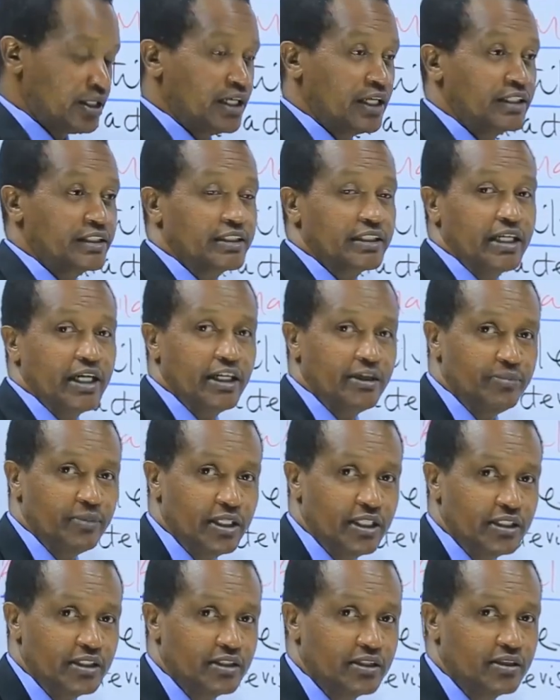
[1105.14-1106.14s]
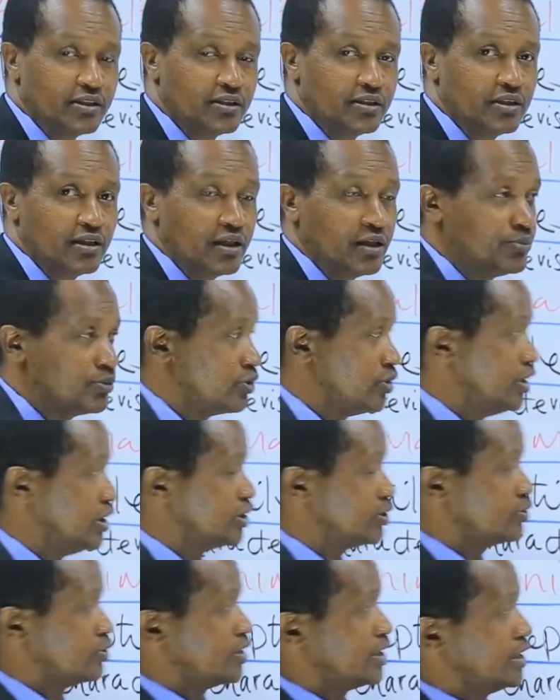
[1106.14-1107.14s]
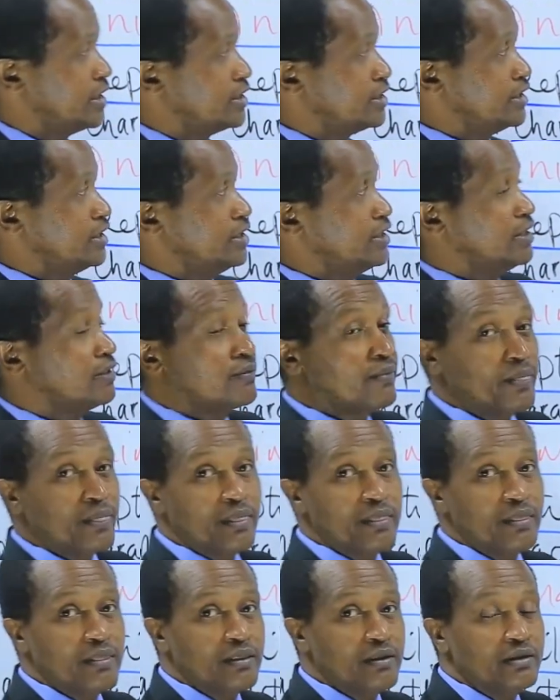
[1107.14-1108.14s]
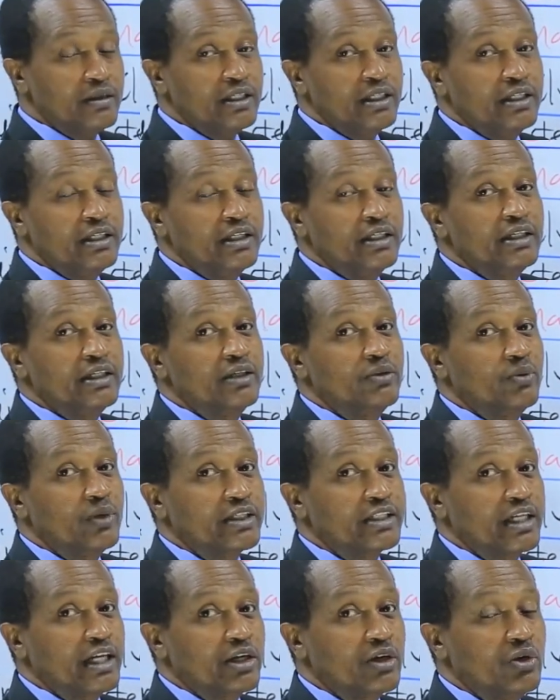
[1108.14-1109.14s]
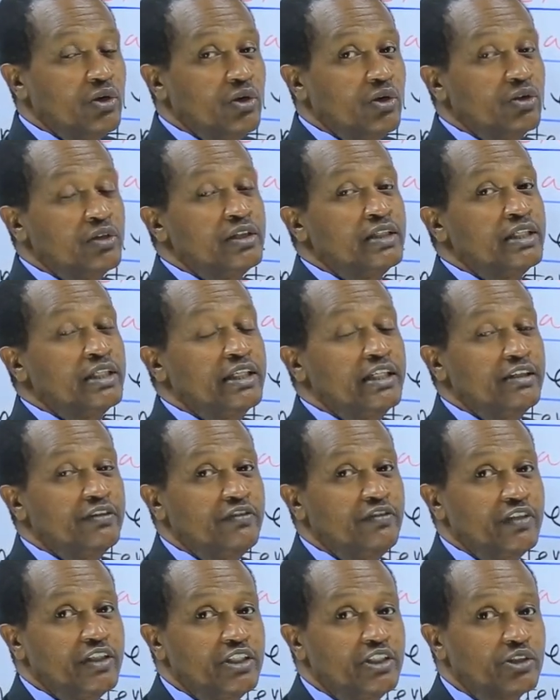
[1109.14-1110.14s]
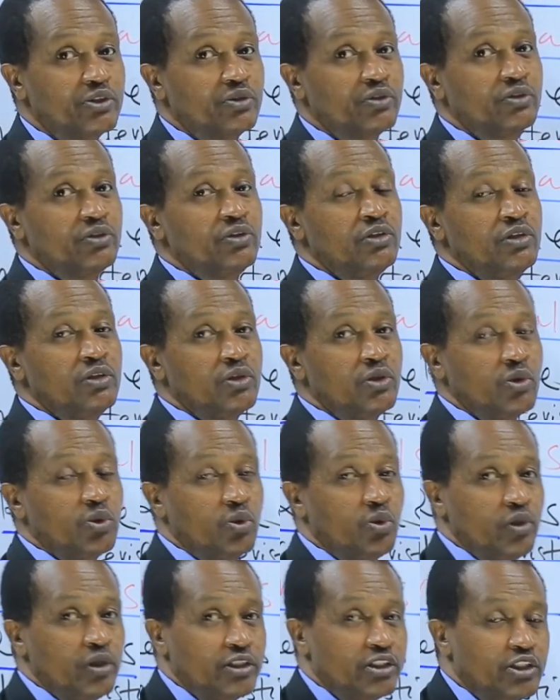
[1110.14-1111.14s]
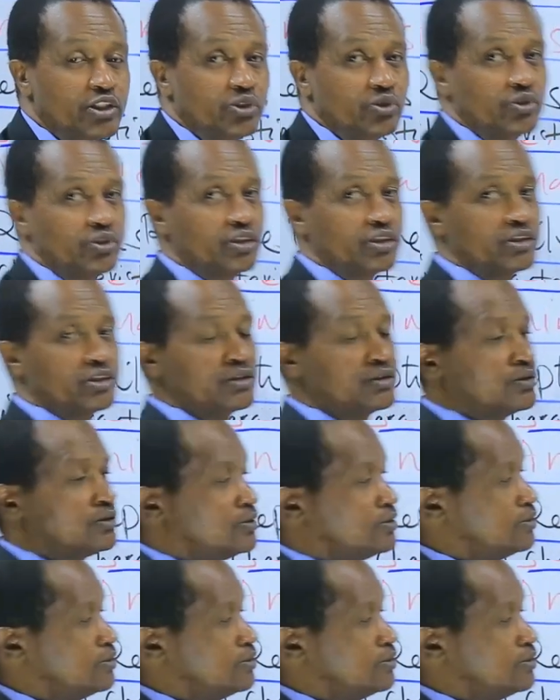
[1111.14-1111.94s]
assignment. I'm going to write here what I call revision questions.